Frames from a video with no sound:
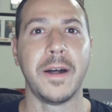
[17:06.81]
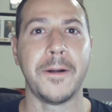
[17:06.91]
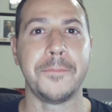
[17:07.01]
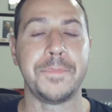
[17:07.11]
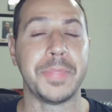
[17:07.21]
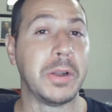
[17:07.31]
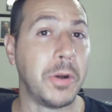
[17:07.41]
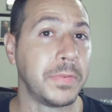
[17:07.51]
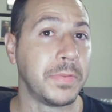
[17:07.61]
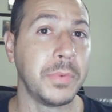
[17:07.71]
um, and
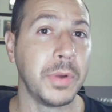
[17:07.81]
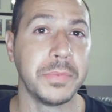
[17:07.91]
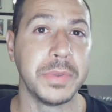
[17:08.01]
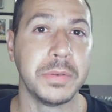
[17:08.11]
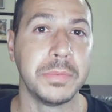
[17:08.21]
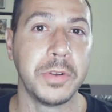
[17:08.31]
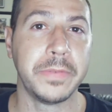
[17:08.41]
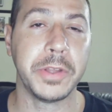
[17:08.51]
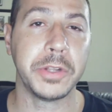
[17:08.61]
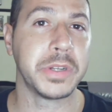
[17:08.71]
hopefully working with you more
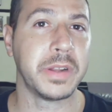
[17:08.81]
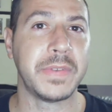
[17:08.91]
in the future.